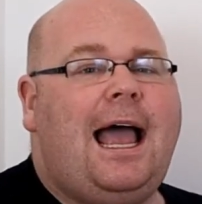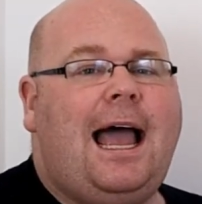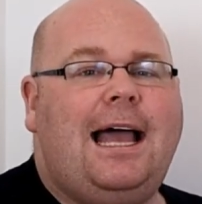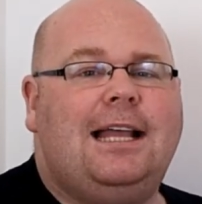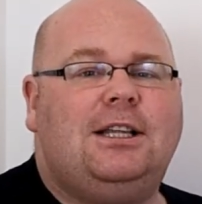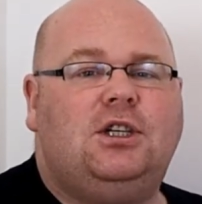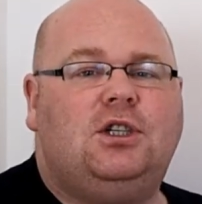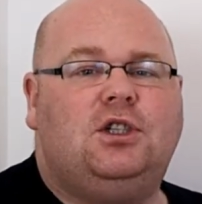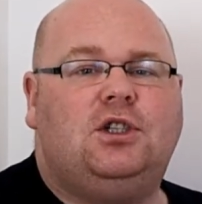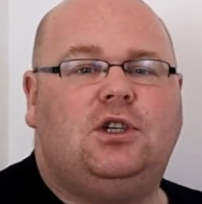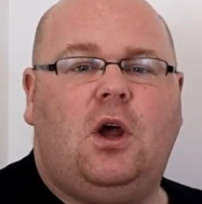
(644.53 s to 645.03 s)

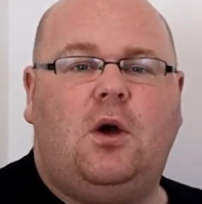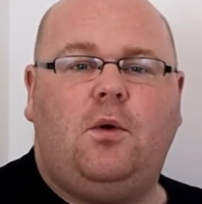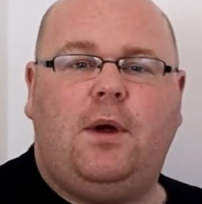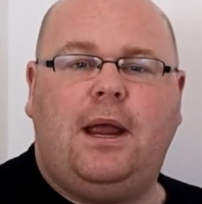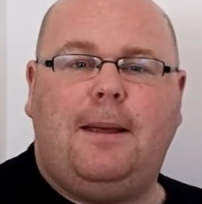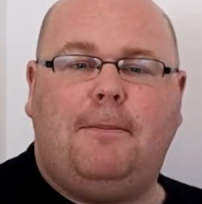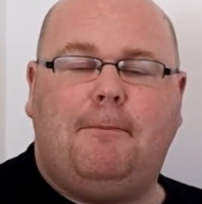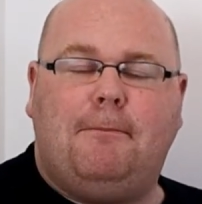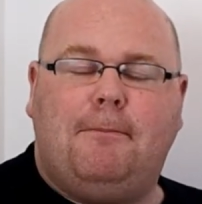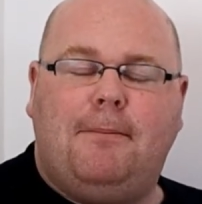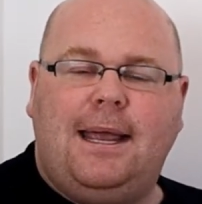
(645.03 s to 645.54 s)
and so
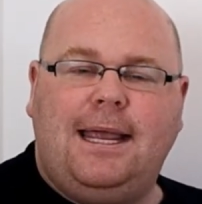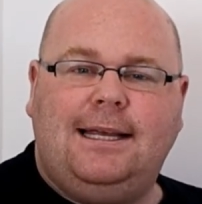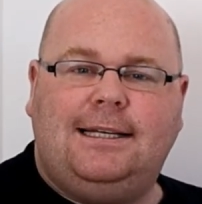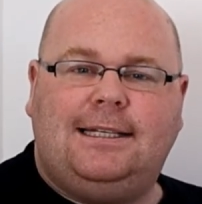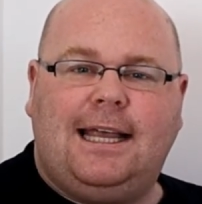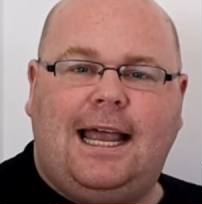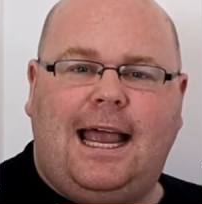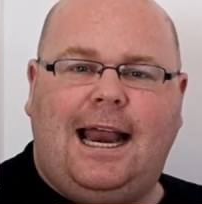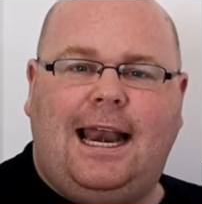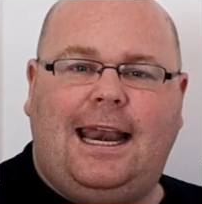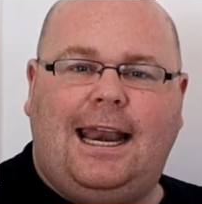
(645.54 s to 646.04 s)
it
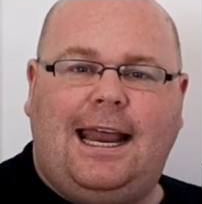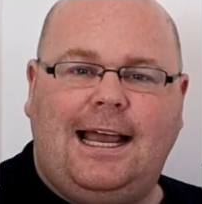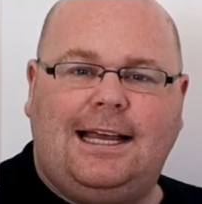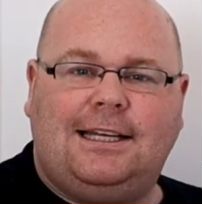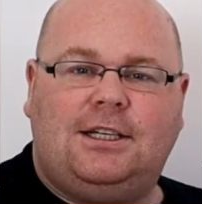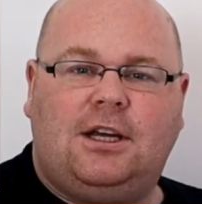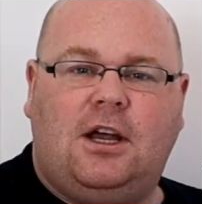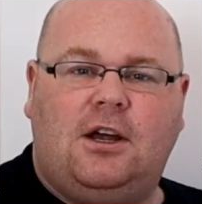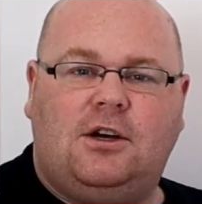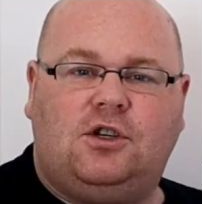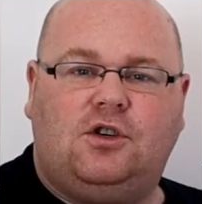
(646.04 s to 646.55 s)
makes it a
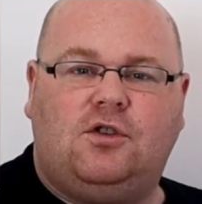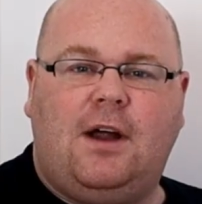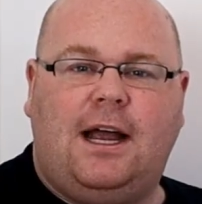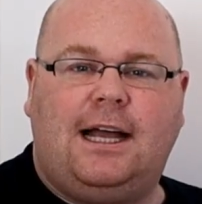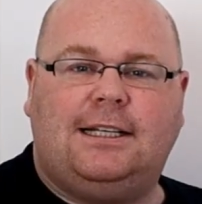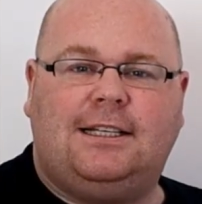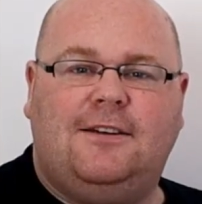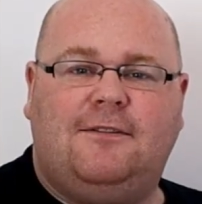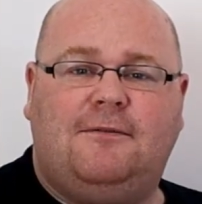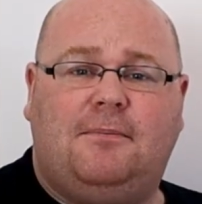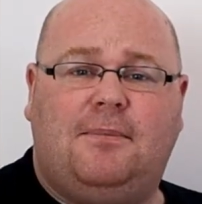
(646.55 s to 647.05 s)
less
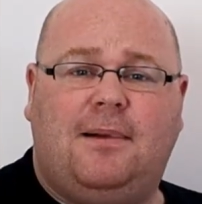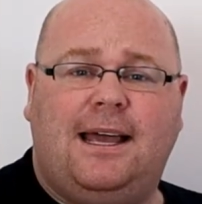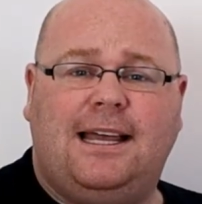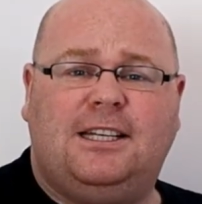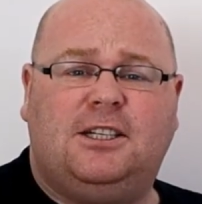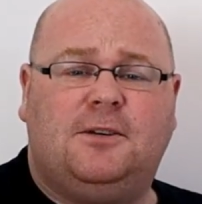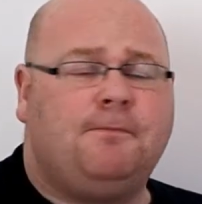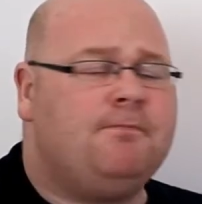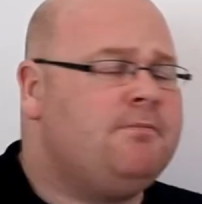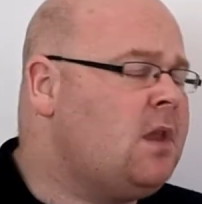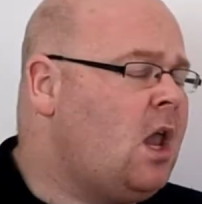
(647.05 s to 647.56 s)
attractive
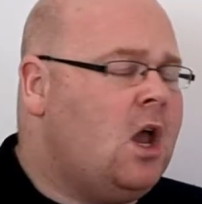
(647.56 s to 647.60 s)
place.